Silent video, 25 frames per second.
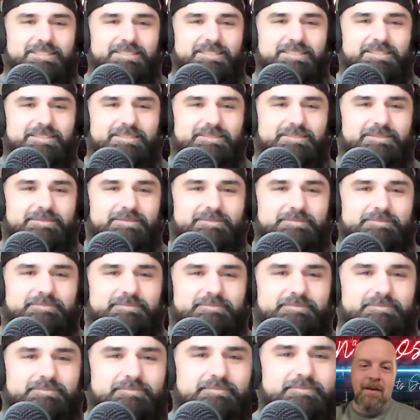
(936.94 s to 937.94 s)
yeah, you need
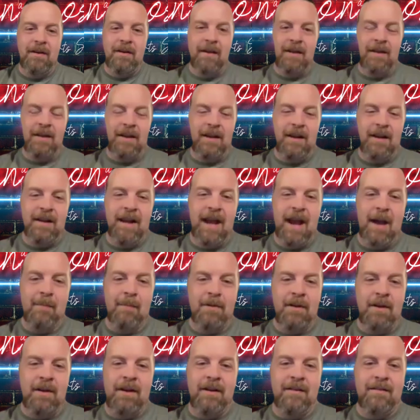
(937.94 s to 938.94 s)
someone, you need a
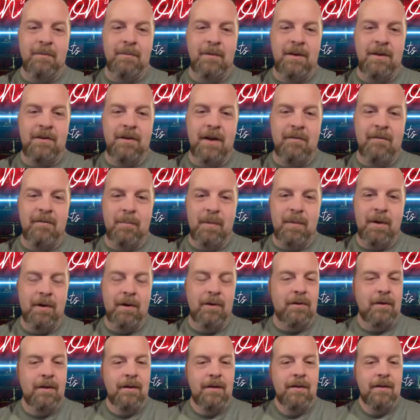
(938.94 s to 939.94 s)
captain, you need someone to drive the
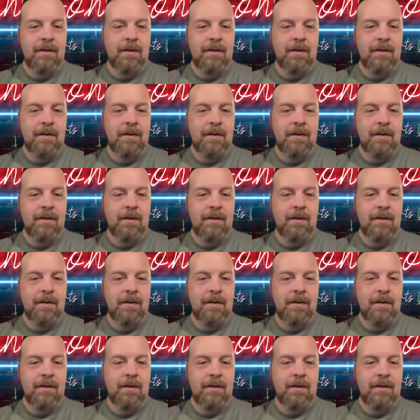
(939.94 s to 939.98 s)
boat.